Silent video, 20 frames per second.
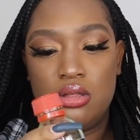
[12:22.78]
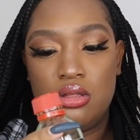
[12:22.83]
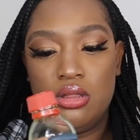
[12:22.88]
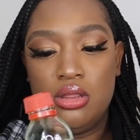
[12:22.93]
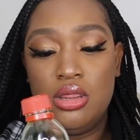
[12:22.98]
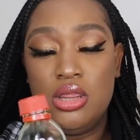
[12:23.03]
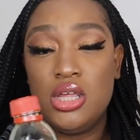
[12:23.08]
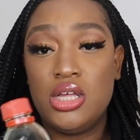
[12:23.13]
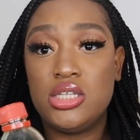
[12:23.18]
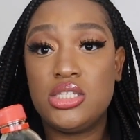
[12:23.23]

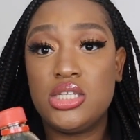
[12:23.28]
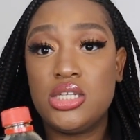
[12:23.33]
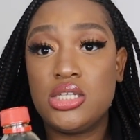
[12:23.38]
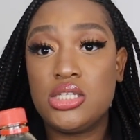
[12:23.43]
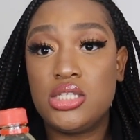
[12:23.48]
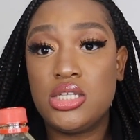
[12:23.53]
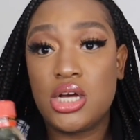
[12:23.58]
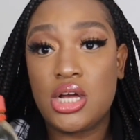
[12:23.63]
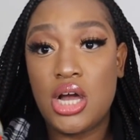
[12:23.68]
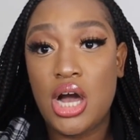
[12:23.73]
This
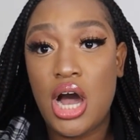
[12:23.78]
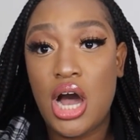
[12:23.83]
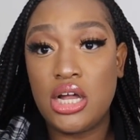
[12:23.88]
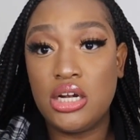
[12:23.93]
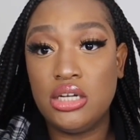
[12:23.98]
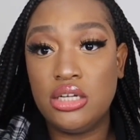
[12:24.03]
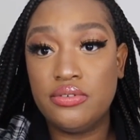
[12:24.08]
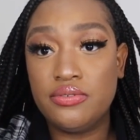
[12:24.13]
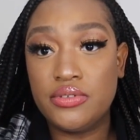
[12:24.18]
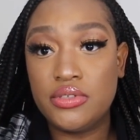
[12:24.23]
is the
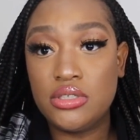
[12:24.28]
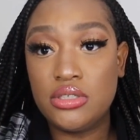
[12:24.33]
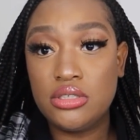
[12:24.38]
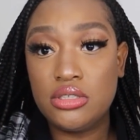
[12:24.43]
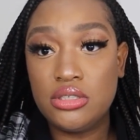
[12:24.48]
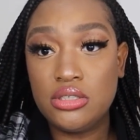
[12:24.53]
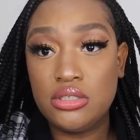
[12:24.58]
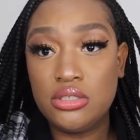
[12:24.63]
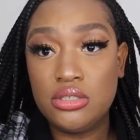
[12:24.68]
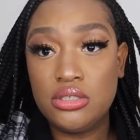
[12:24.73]
cod liver.
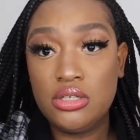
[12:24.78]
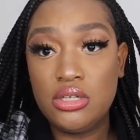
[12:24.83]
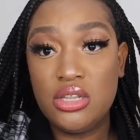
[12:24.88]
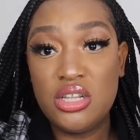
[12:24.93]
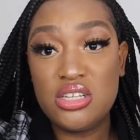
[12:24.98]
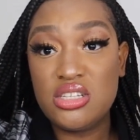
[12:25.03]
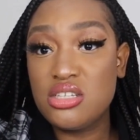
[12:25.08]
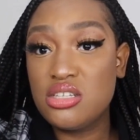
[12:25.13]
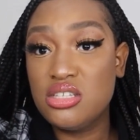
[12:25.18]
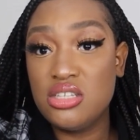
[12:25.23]

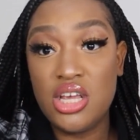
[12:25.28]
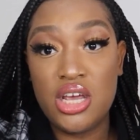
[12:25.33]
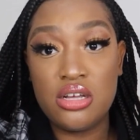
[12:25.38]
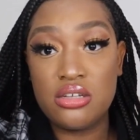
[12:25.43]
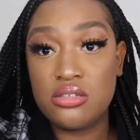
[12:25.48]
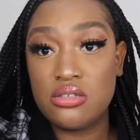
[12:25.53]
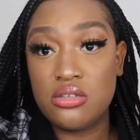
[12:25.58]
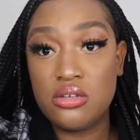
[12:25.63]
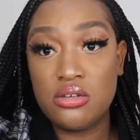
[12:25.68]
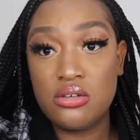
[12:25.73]
This is
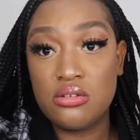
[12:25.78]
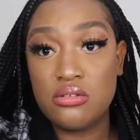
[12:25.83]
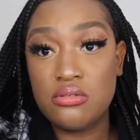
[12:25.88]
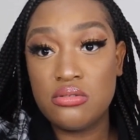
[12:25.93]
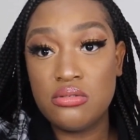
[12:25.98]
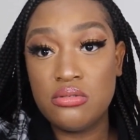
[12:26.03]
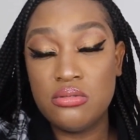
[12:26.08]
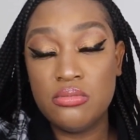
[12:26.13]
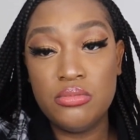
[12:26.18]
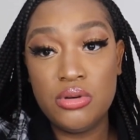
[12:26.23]
nasty,
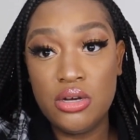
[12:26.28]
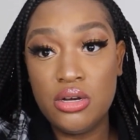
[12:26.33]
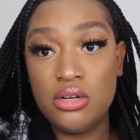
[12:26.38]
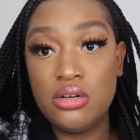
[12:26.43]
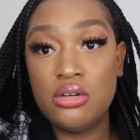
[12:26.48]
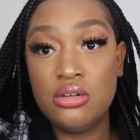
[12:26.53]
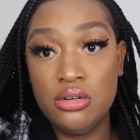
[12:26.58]
but